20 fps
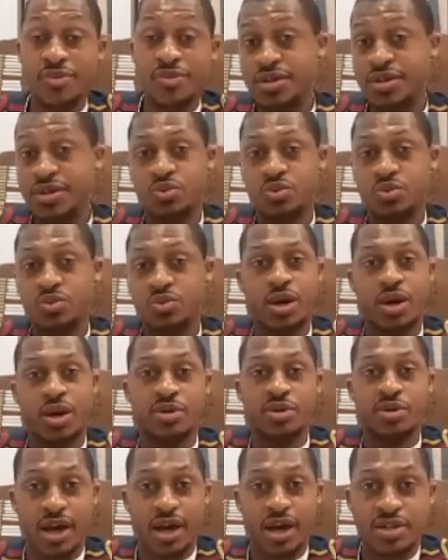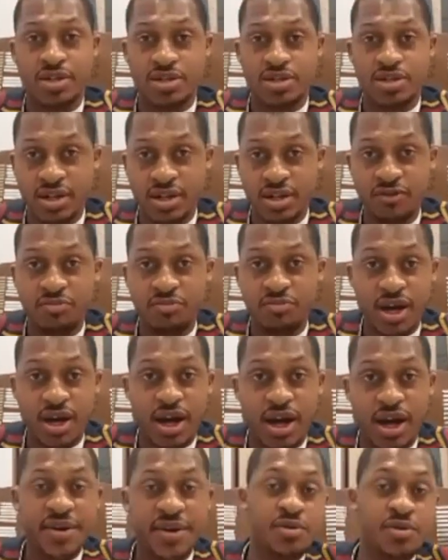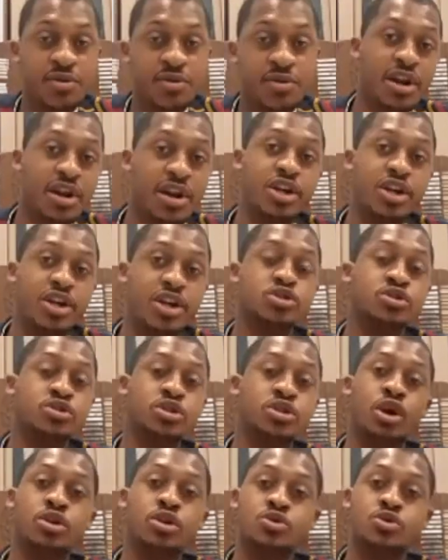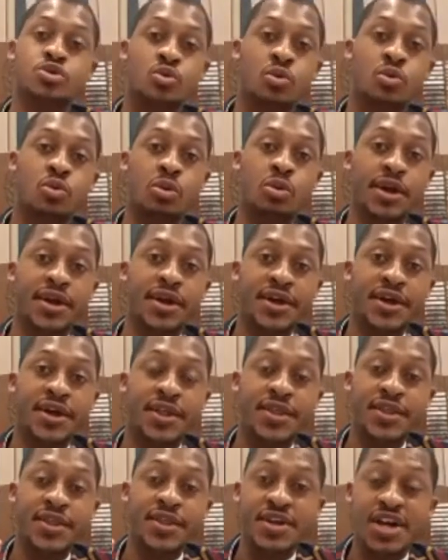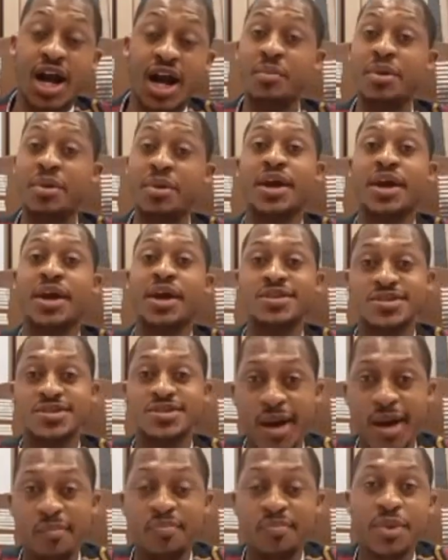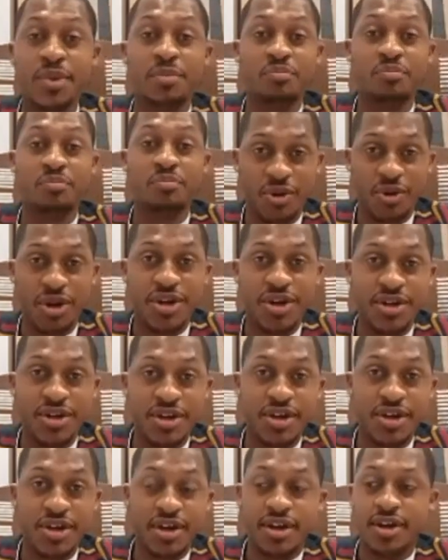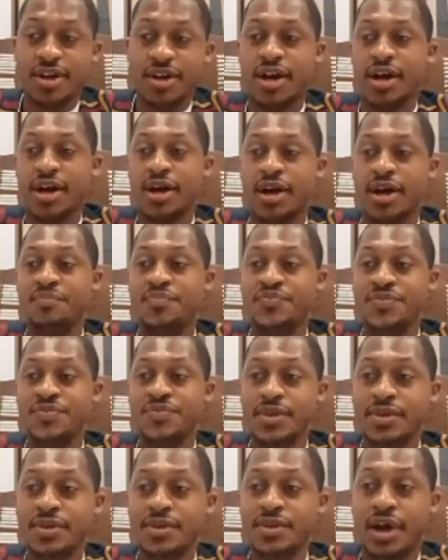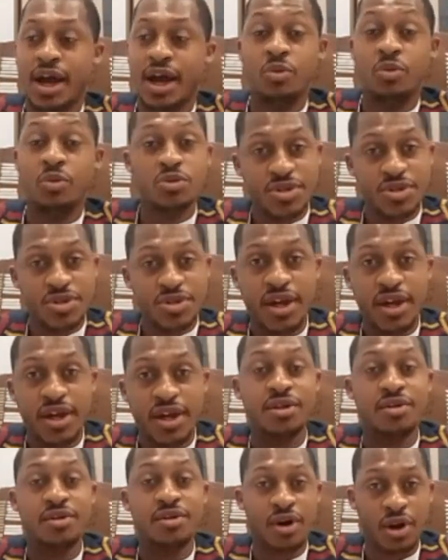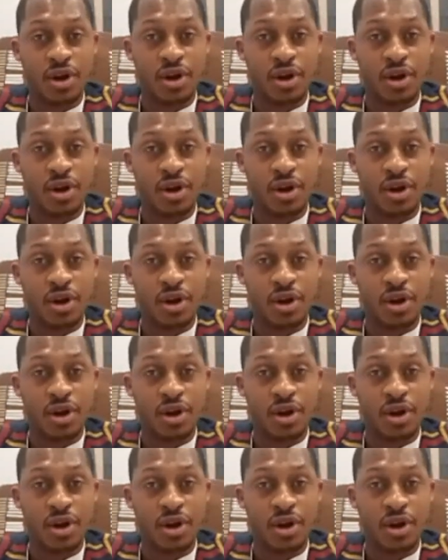And that is what I would like to leave behind. In relation to the coming exam period, I will say the following.